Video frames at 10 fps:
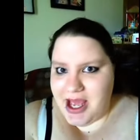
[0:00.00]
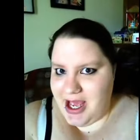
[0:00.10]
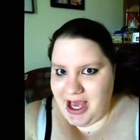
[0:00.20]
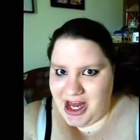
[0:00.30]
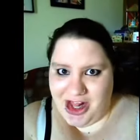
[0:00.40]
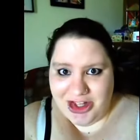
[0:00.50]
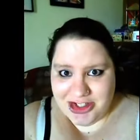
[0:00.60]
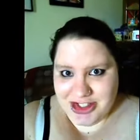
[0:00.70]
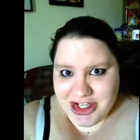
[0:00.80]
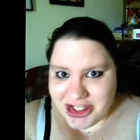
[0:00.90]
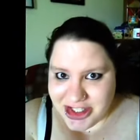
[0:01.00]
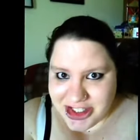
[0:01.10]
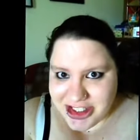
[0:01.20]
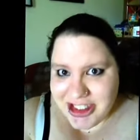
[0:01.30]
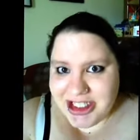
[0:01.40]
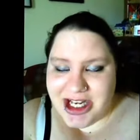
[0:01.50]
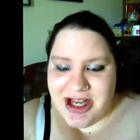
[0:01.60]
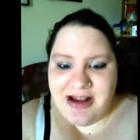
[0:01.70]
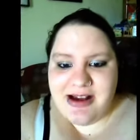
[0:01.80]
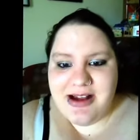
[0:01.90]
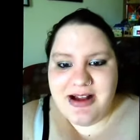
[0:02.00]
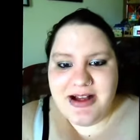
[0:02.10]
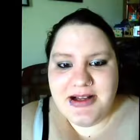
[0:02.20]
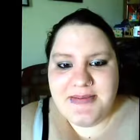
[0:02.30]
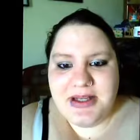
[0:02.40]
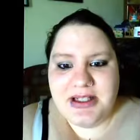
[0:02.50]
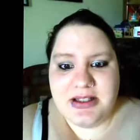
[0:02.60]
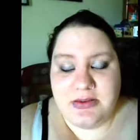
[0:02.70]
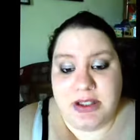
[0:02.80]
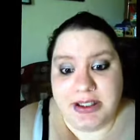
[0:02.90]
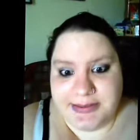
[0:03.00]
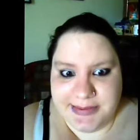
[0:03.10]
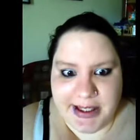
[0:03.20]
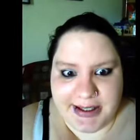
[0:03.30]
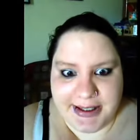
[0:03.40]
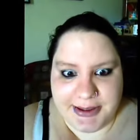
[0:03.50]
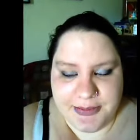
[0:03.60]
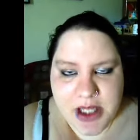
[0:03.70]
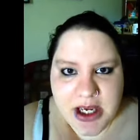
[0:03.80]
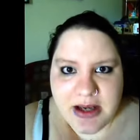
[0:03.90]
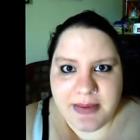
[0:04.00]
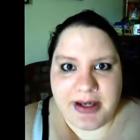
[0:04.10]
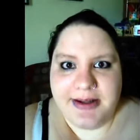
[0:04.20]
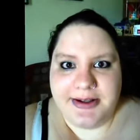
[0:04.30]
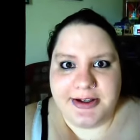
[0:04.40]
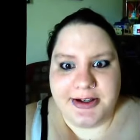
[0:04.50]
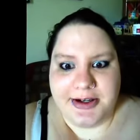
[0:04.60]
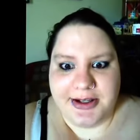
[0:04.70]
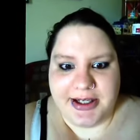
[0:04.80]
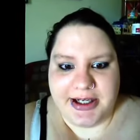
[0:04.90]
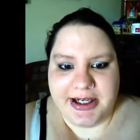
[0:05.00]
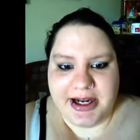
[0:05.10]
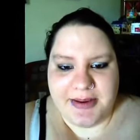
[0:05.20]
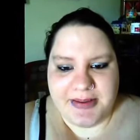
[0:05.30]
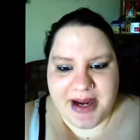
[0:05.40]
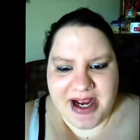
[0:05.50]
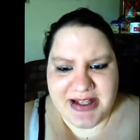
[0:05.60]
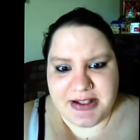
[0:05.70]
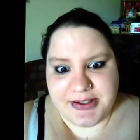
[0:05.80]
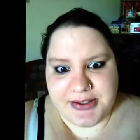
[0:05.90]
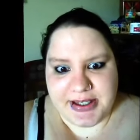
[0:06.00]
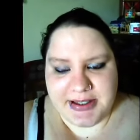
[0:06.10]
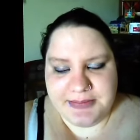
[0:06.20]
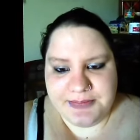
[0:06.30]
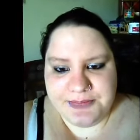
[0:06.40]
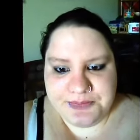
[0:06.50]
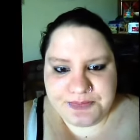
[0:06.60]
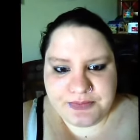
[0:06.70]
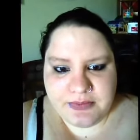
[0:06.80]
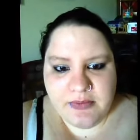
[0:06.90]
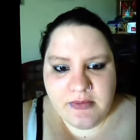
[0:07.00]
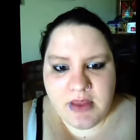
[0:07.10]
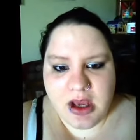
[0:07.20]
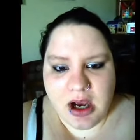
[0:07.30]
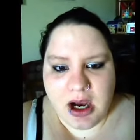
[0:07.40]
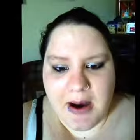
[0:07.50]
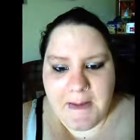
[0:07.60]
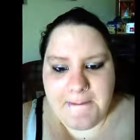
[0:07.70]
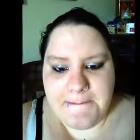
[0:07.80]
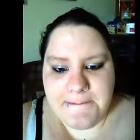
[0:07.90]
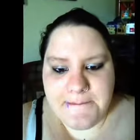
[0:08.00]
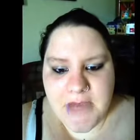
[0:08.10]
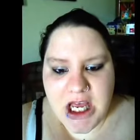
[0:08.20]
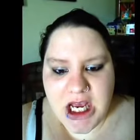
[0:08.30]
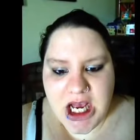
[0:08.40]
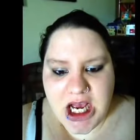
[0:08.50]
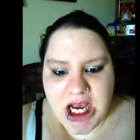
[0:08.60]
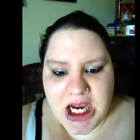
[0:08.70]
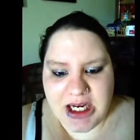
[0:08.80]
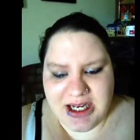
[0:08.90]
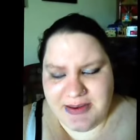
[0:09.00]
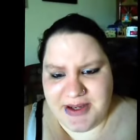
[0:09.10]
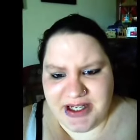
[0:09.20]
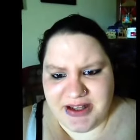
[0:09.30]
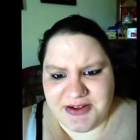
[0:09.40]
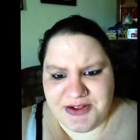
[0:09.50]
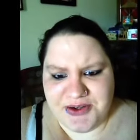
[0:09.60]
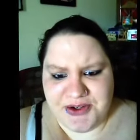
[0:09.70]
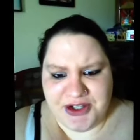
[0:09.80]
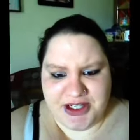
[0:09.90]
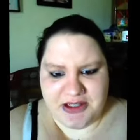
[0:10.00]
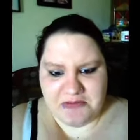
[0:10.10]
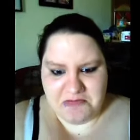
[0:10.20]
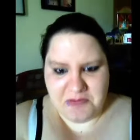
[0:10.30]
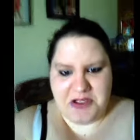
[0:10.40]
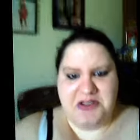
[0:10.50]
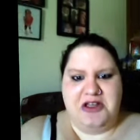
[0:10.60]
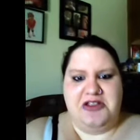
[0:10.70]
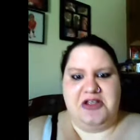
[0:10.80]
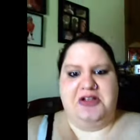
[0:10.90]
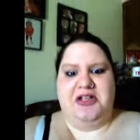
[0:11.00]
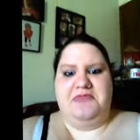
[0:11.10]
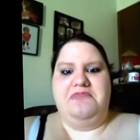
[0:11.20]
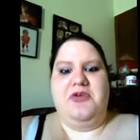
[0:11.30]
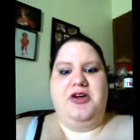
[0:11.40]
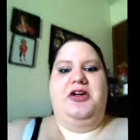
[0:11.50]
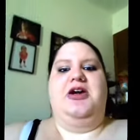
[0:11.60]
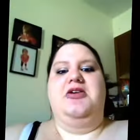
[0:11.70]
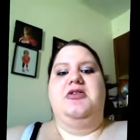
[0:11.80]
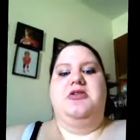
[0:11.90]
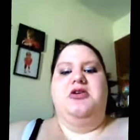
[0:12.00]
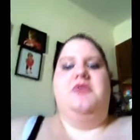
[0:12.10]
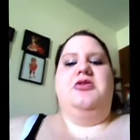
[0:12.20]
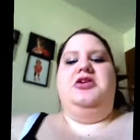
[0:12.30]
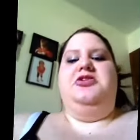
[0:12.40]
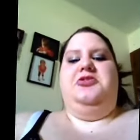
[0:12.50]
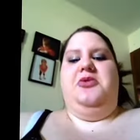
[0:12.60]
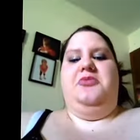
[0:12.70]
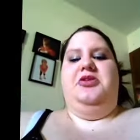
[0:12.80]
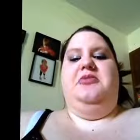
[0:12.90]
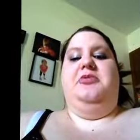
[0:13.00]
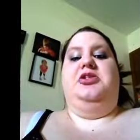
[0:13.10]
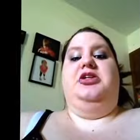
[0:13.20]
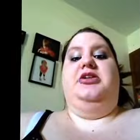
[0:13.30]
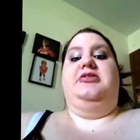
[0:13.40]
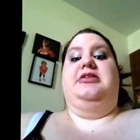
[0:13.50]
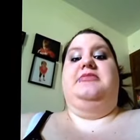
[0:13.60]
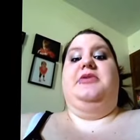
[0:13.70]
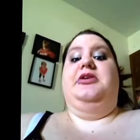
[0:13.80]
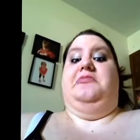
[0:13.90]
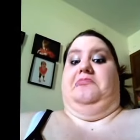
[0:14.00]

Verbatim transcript: And it looks good. Um, well, not now, but it looked good earlier. I mean, my eyes look okay. Um, God, my teeth are so crooked. That, that's ugly. We're gonna, we're gonna just go with the double chin because that's better.